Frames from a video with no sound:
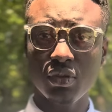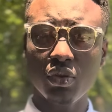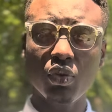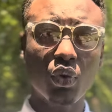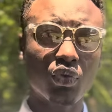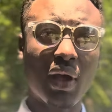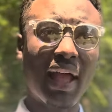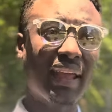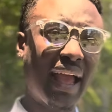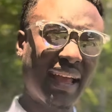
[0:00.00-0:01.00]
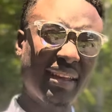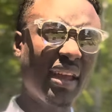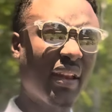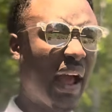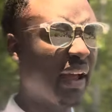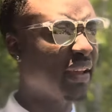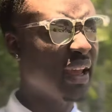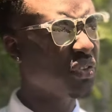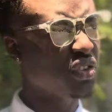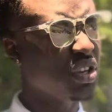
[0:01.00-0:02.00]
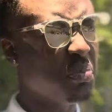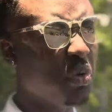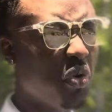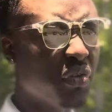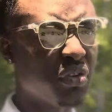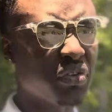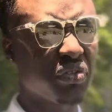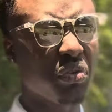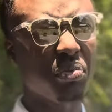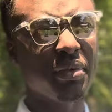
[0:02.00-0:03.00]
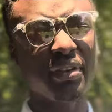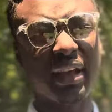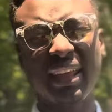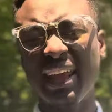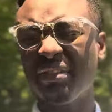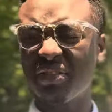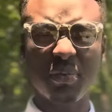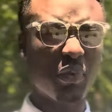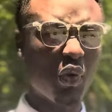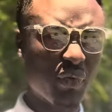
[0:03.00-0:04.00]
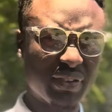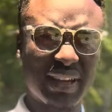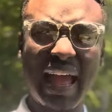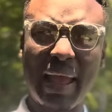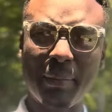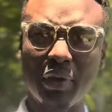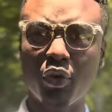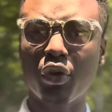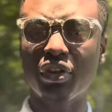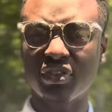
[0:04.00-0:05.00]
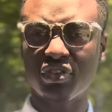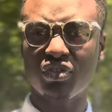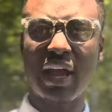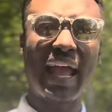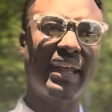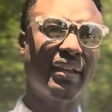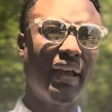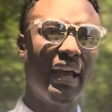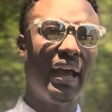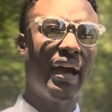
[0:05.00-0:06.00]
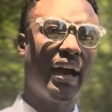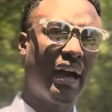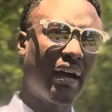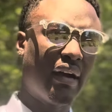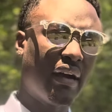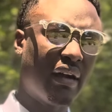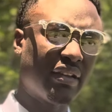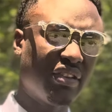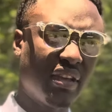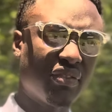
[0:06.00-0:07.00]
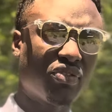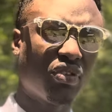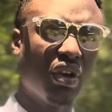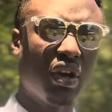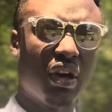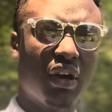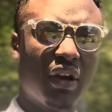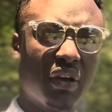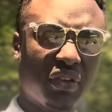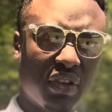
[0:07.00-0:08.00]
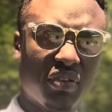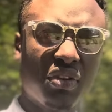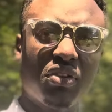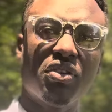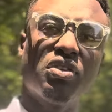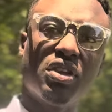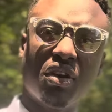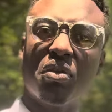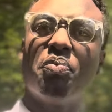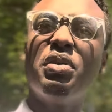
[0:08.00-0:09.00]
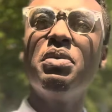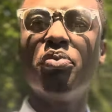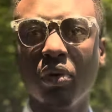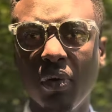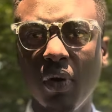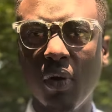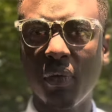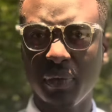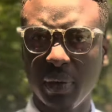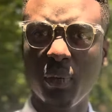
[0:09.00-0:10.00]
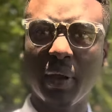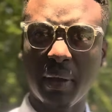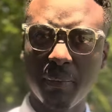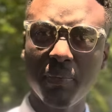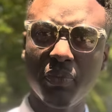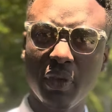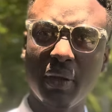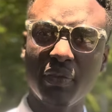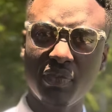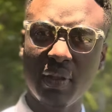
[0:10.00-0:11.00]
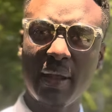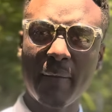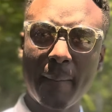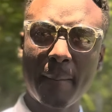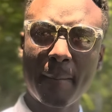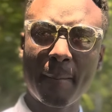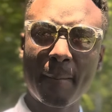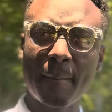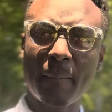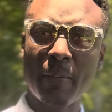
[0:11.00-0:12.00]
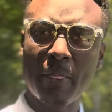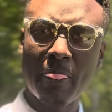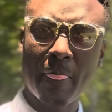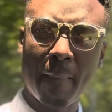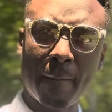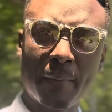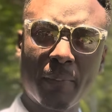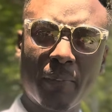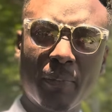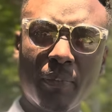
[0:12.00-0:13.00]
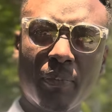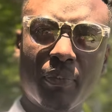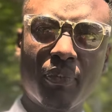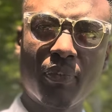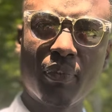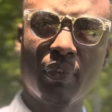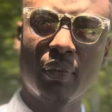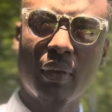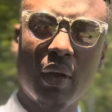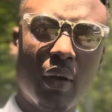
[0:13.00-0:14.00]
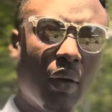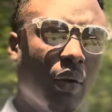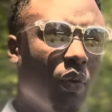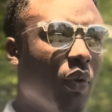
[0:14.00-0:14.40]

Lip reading: You know, so I can't skip over the sermons. I can't skip over time in order to try and get other people on their way. You understand? Is that more of like a constant state, or is it just a...